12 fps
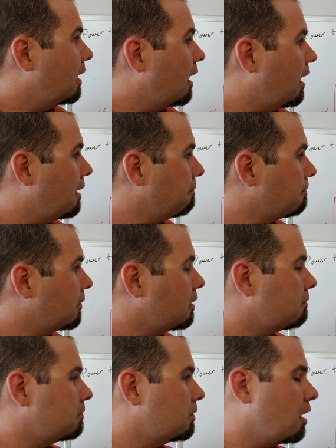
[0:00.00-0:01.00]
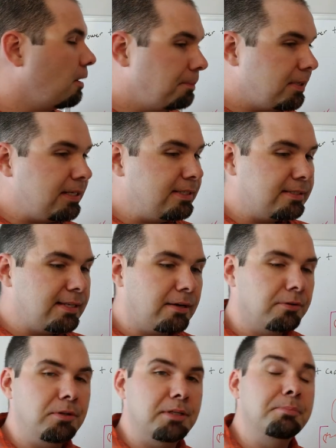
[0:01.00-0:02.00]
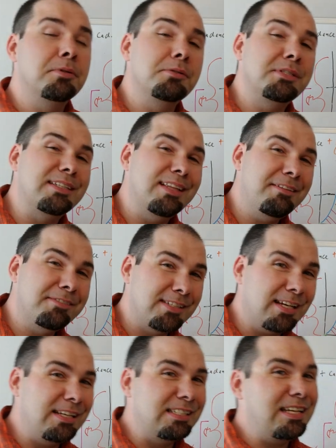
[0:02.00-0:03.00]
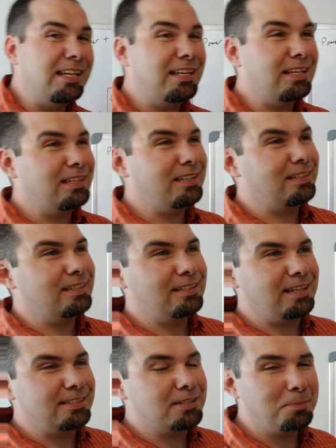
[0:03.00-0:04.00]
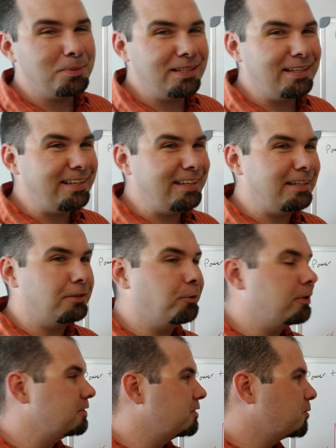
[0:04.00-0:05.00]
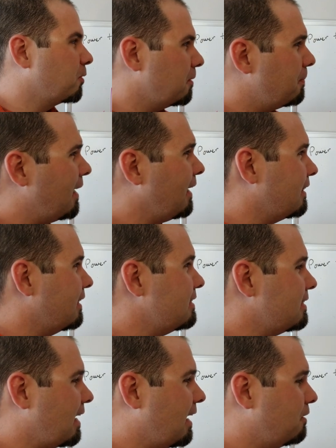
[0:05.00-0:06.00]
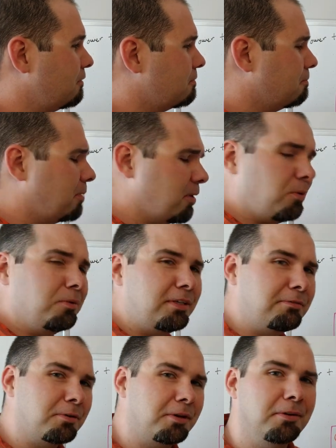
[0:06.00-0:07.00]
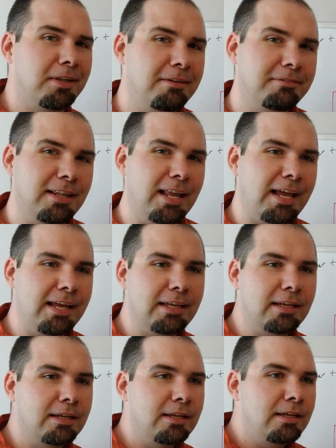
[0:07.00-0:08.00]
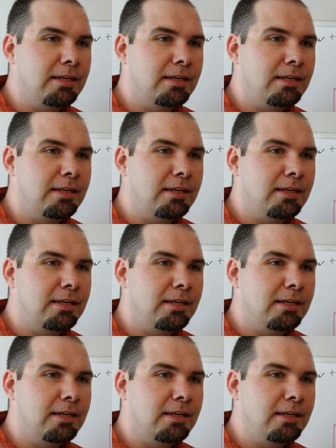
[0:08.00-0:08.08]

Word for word: Um, companies that are only producing left side data and doubling it, you can sort of back this out, but only for your left leg.